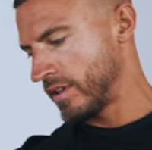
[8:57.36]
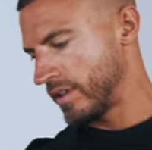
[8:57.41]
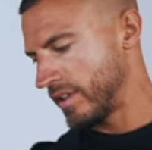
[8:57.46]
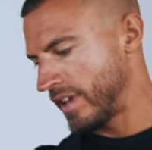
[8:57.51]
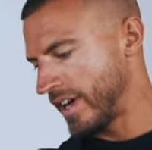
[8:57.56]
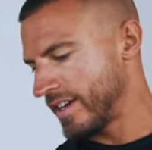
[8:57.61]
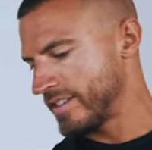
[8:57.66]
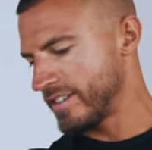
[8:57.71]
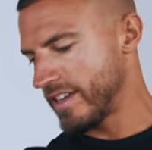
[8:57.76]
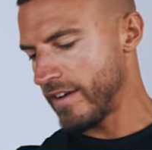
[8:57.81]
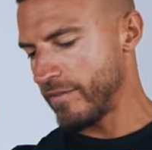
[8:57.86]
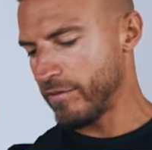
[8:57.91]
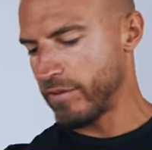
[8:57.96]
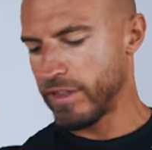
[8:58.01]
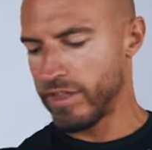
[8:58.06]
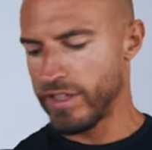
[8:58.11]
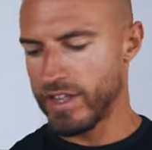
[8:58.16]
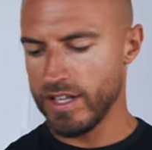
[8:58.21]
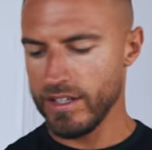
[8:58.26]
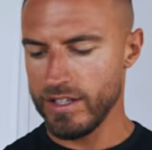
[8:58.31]
That is
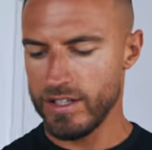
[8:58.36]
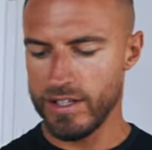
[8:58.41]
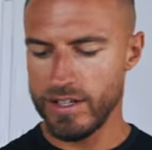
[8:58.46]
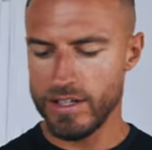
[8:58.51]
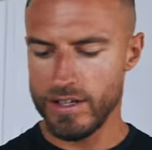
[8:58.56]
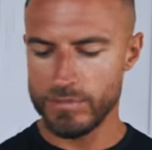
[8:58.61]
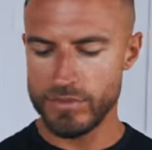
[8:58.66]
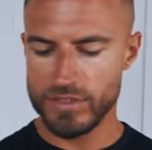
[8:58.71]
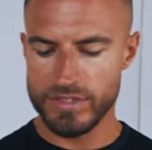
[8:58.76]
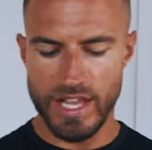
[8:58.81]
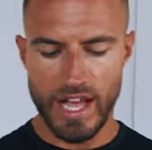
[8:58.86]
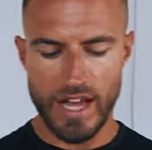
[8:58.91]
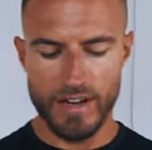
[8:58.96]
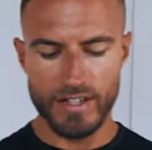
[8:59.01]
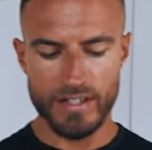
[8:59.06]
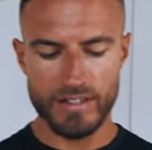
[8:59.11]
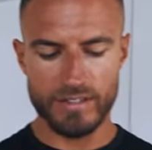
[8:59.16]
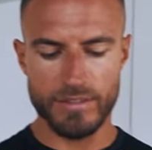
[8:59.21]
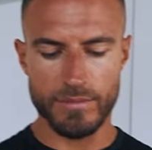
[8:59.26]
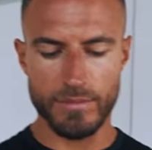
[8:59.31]
everything. I'm just
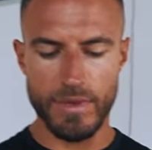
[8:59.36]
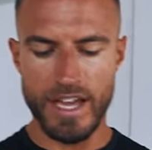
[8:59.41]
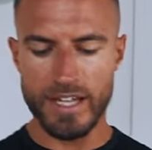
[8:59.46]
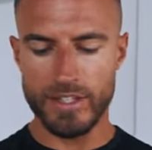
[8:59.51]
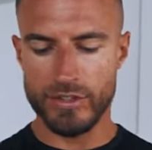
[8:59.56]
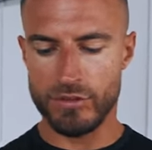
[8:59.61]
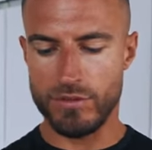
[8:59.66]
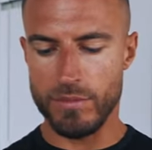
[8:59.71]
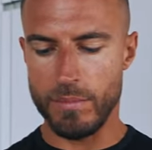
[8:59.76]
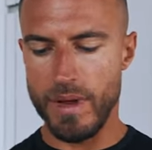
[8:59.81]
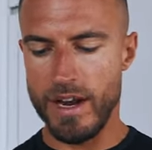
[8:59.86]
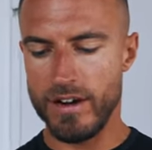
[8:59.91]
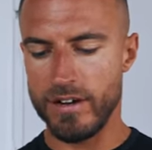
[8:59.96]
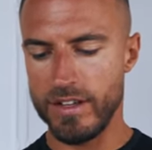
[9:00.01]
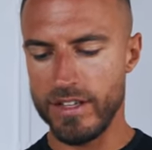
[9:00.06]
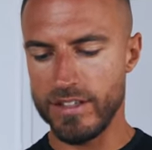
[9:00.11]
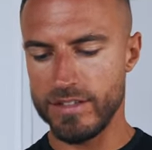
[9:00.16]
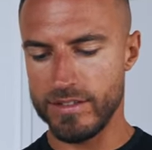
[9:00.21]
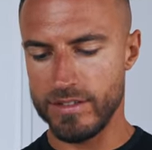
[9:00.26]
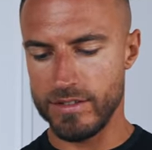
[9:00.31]
adding some extra
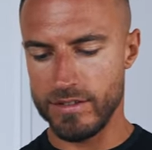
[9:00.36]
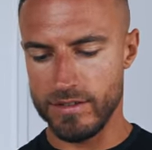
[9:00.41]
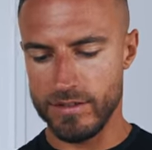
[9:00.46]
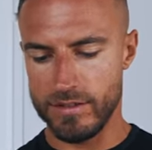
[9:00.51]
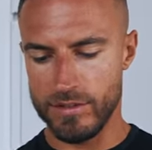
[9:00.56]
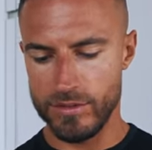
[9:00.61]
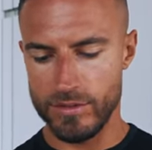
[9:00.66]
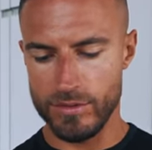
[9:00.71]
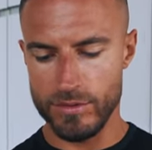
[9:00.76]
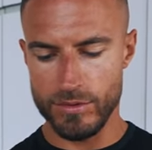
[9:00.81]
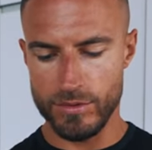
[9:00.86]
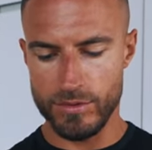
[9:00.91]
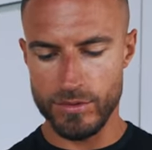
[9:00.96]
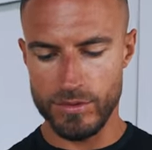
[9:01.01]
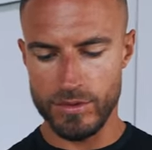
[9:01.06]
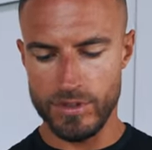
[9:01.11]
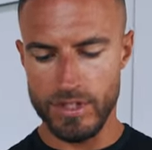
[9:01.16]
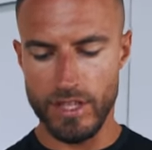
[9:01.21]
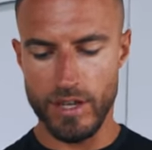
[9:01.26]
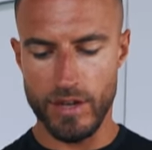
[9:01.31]
berries to
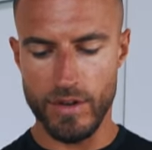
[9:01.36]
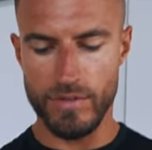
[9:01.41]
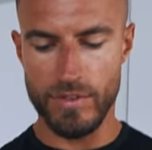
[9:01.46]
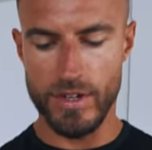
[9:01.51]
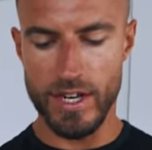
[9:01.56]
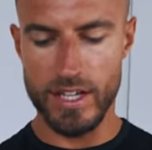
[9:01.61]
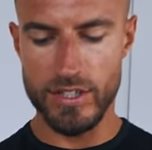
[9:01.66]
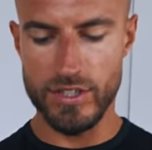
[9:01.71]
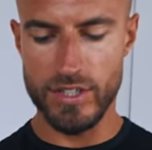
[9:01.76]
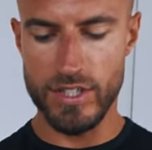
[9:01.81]
the overnight